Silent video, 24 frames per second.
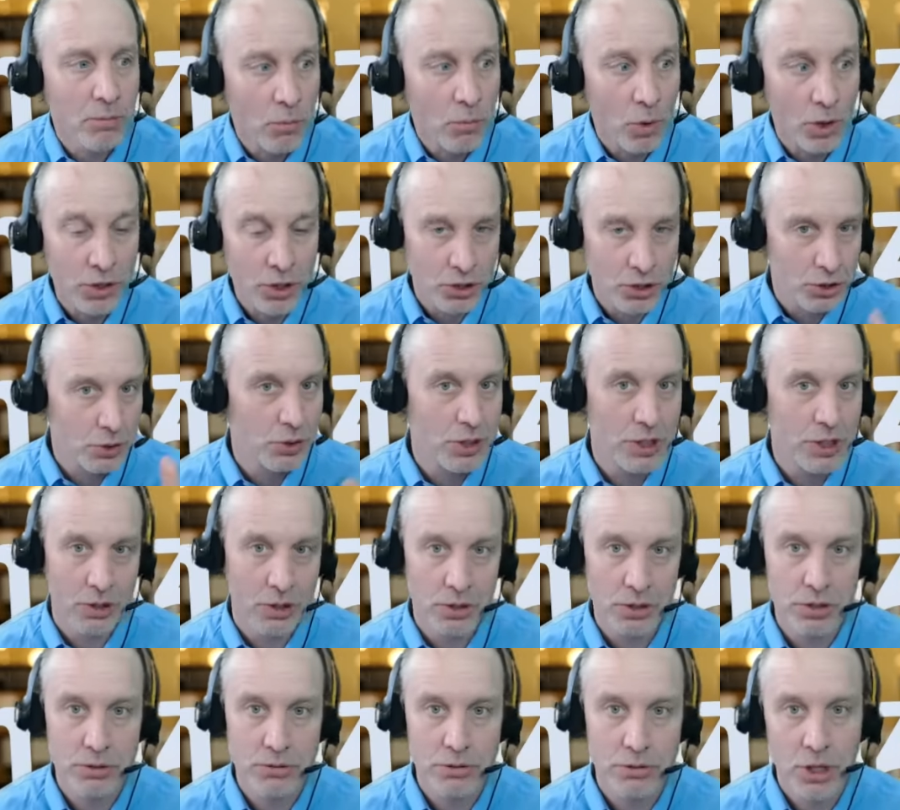1 to 2
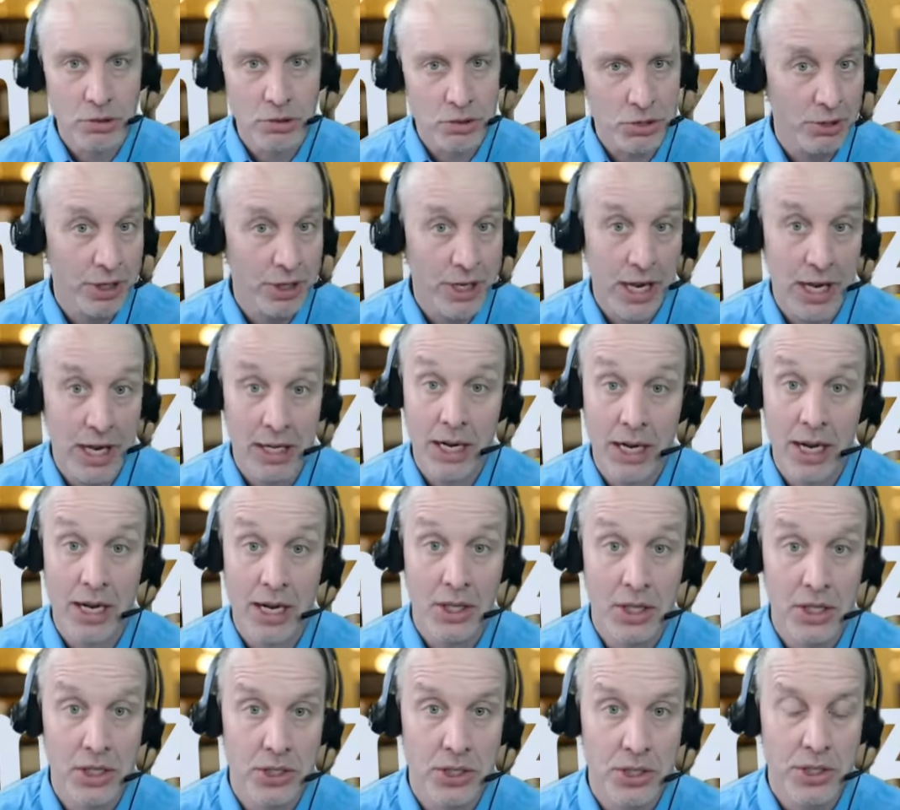years, straight out of
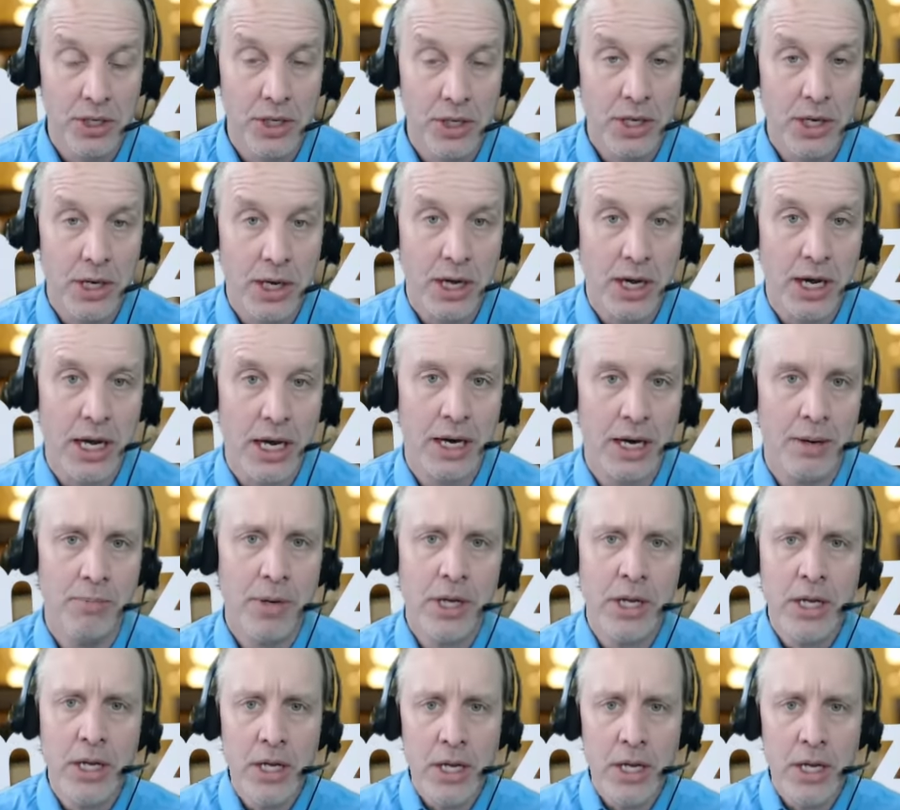college. The